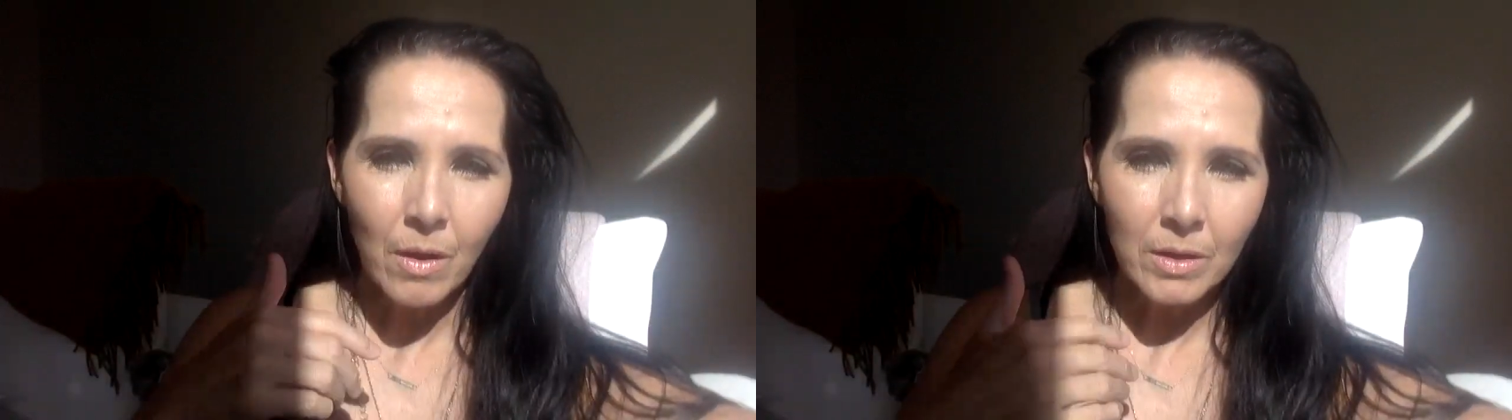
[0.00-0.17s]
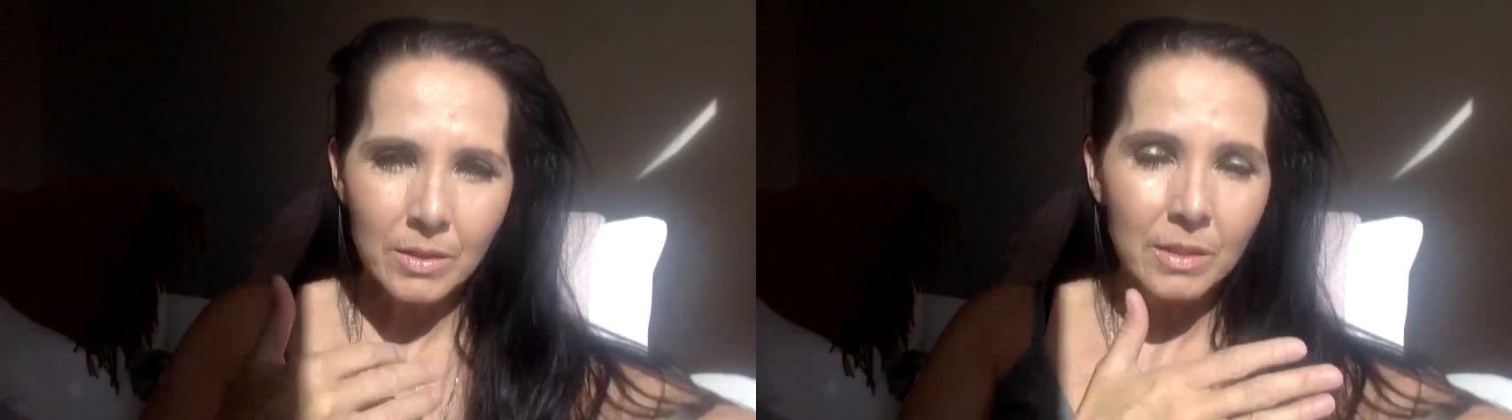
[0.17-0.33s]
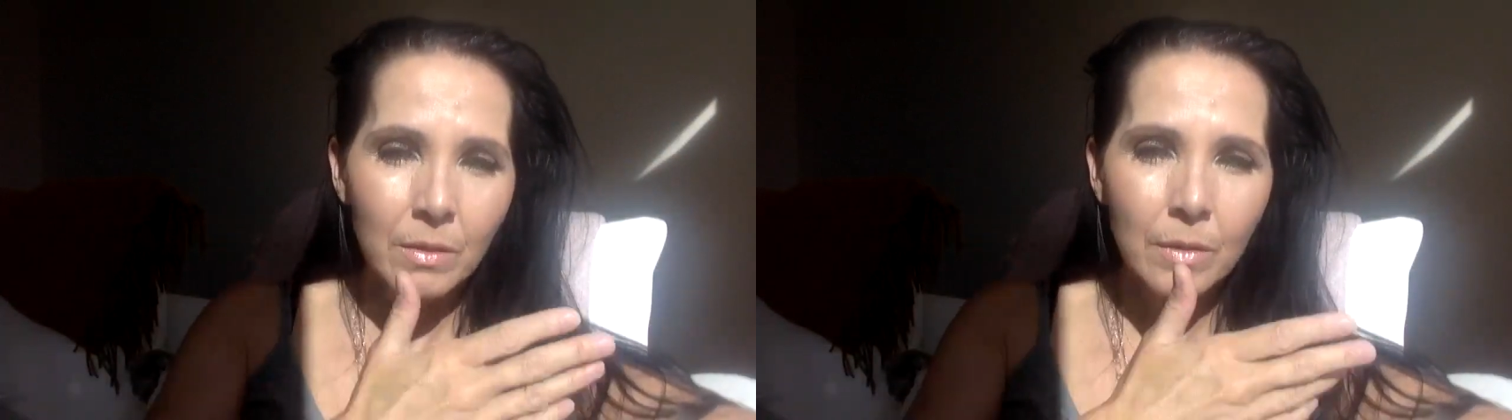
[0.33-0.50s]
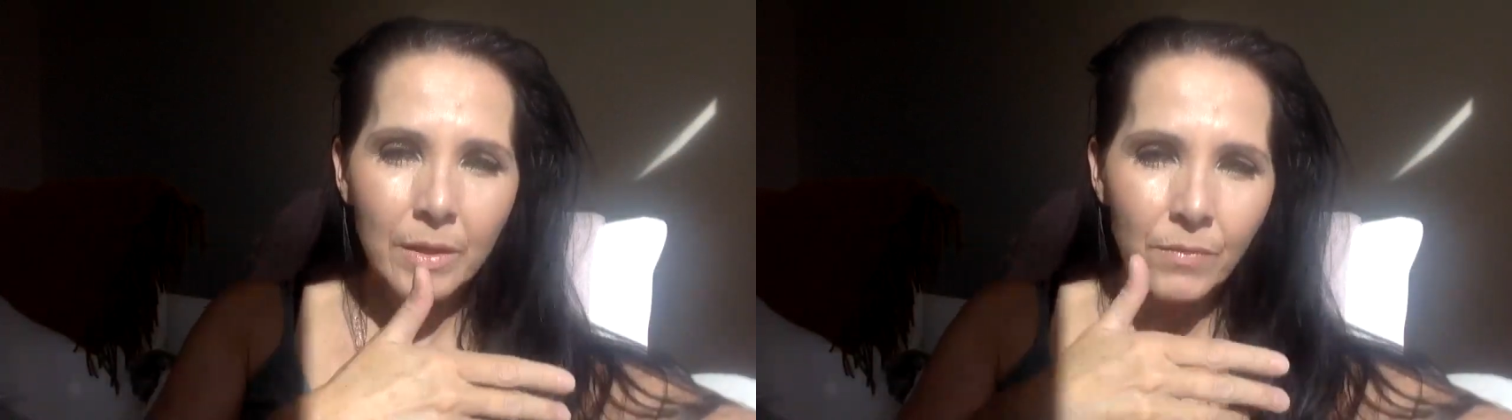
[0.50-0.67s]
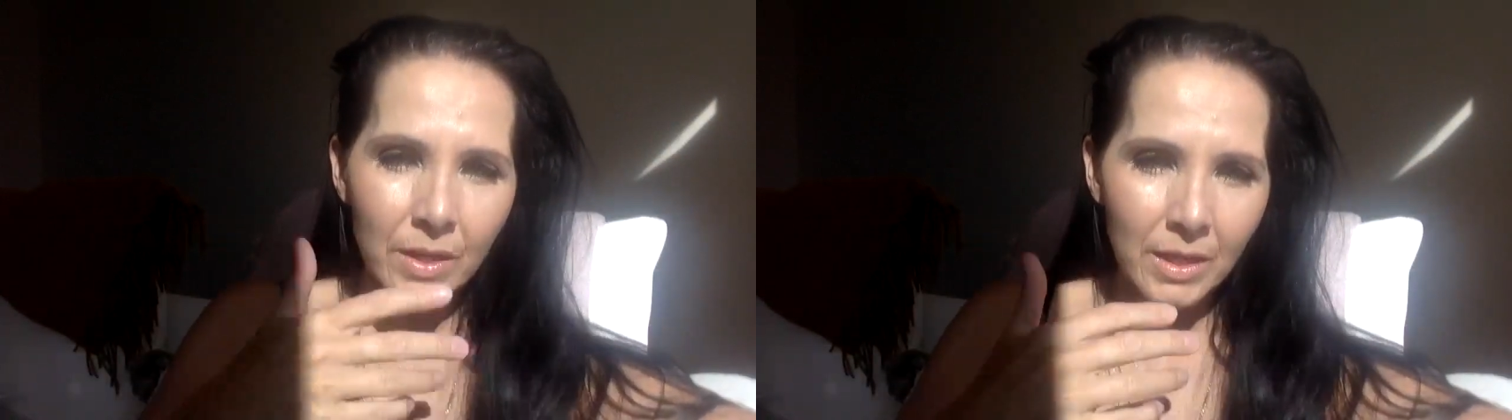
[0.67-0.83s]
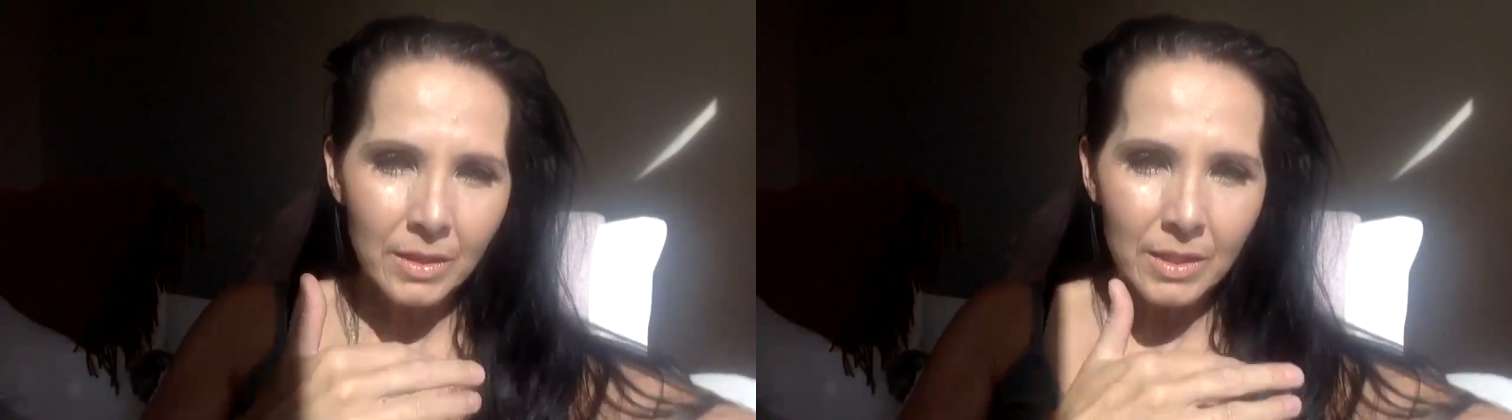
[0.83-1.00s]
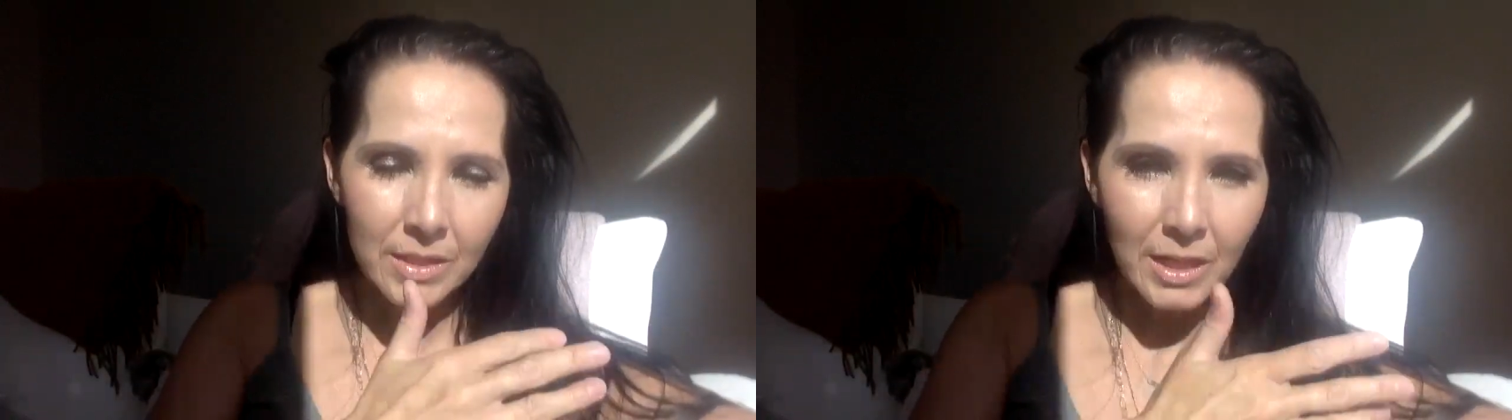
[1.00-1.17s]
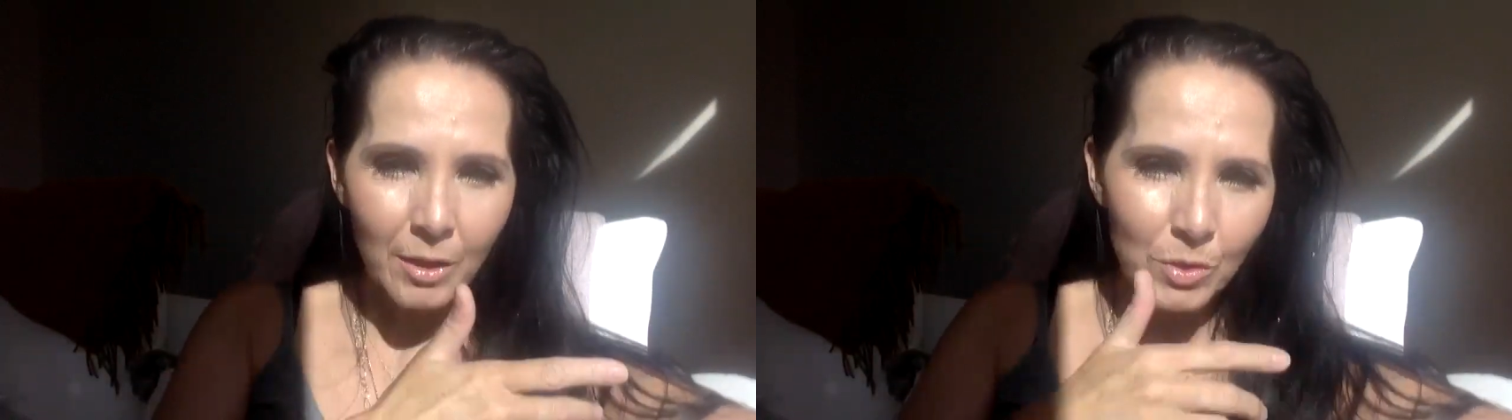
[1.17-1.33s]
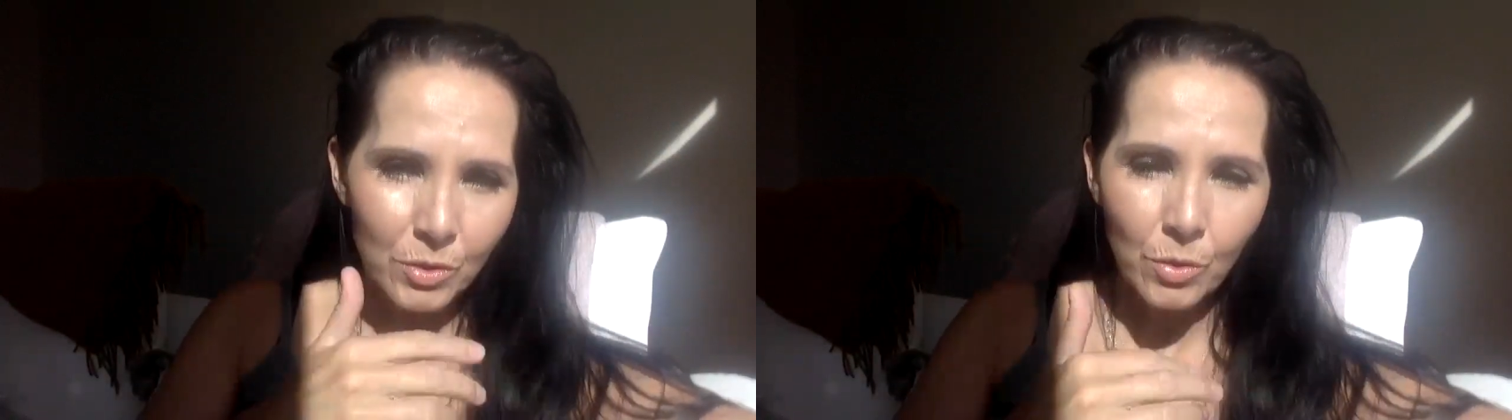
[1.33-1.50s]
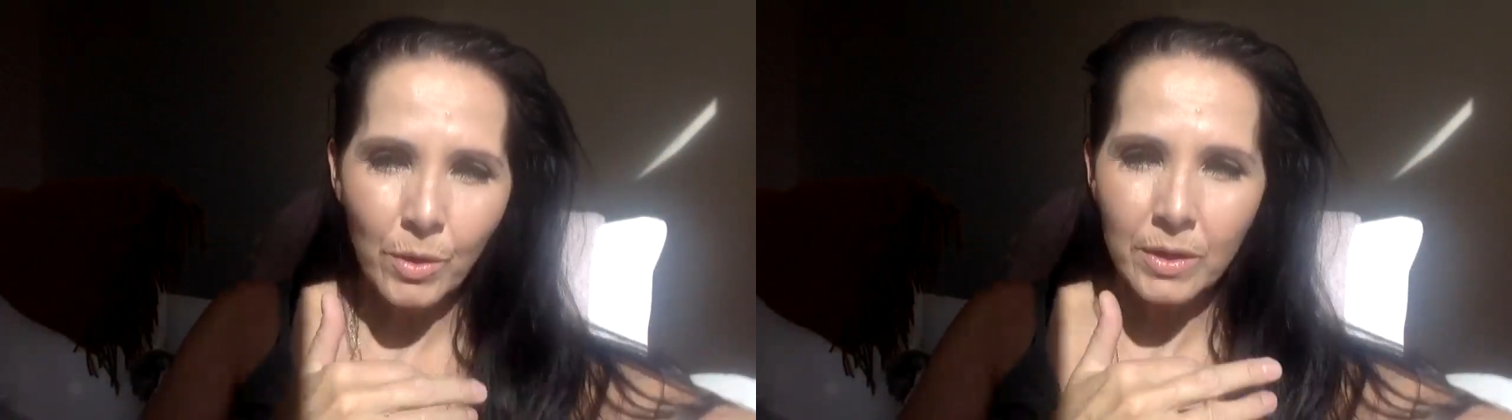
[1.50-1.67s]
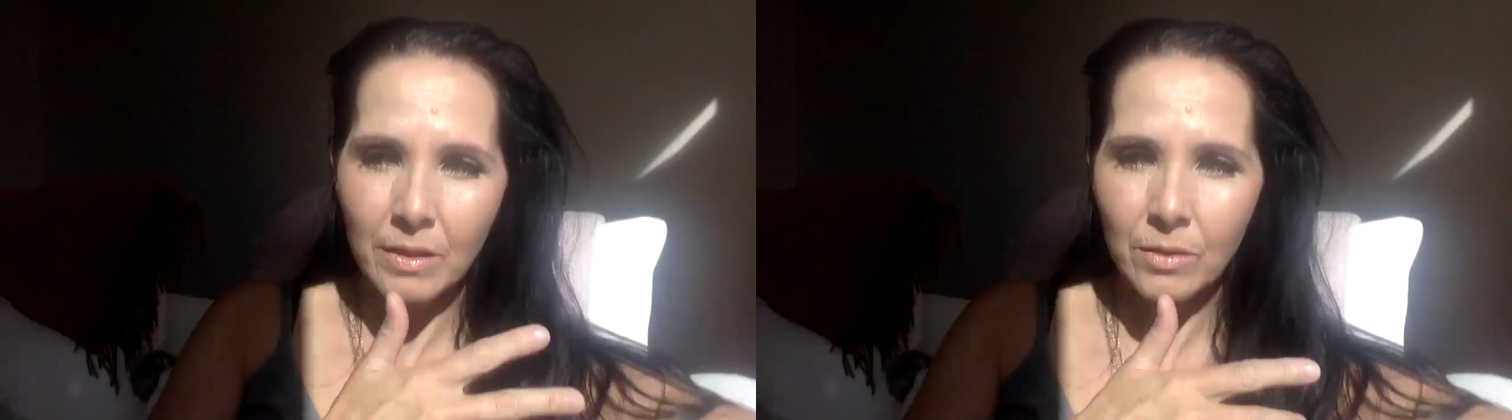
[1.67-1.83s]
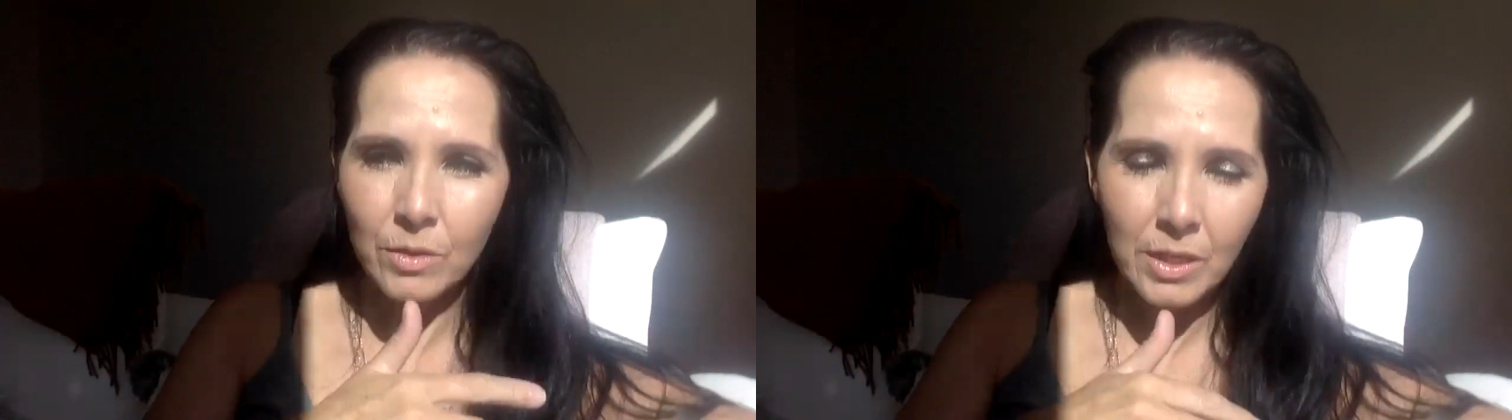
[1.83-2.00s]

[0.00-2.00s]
are still living in the same story that they're